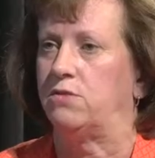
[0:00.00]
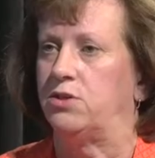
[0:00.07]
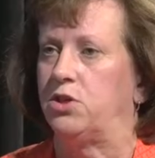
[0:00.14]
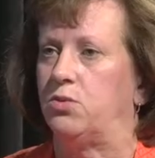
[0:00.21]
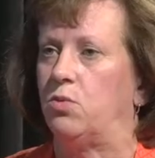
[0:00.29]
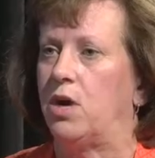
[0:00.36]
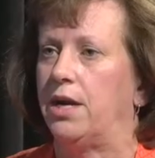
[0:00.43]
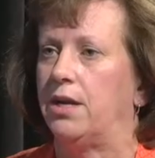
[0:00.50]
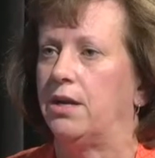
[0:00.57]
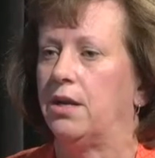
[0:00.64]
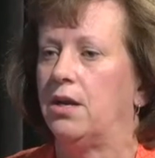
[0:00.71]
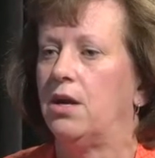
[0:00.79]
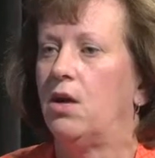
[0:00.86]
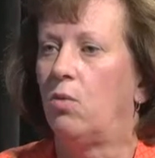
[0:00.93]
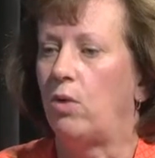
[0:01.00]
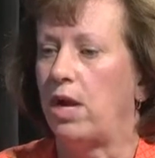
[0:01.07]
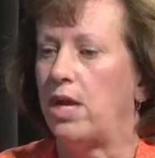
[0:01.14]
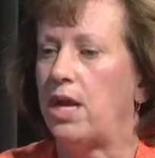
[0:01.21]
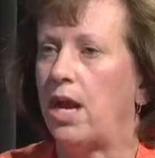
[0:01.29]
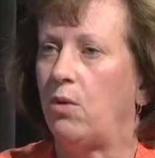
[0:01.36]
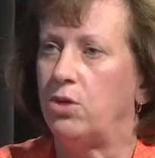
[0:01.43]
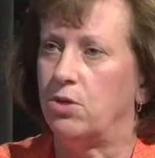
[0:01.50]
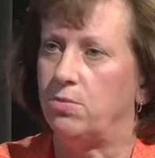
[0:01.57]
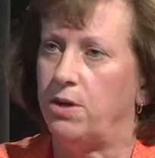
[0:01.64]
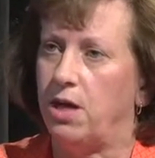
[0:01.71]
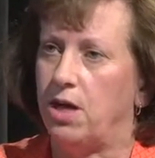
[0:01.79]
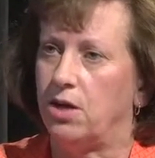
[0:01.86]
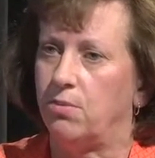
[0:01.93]
of service you wanted. Right now, when you're
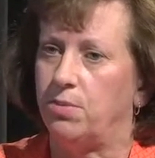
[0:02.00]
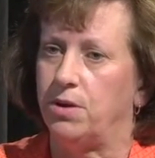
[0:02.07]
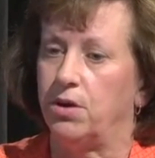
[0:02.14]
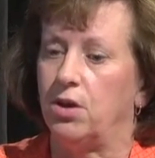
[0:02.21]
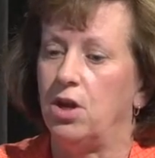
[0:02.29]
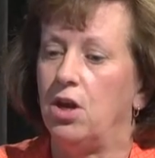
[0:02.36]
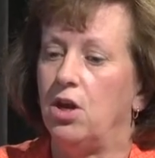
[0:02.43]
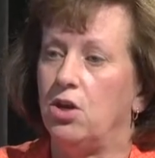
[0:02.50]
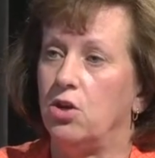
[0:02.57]
paying your bill,